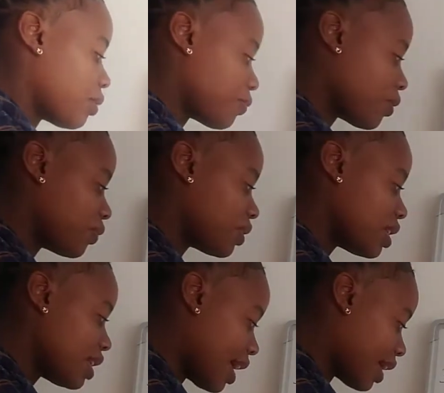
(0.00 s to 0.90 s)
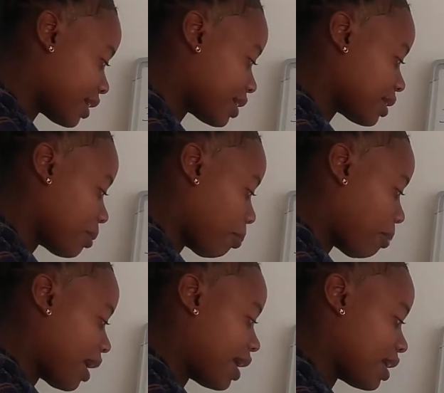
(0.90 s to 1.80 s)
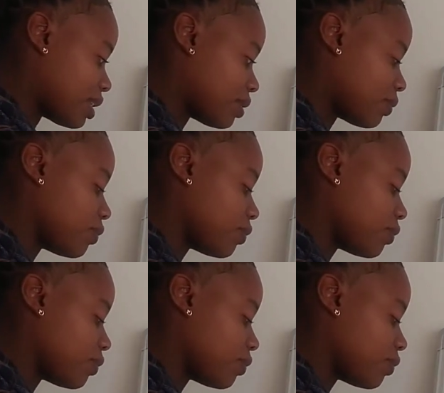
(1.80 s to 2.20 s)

15x minus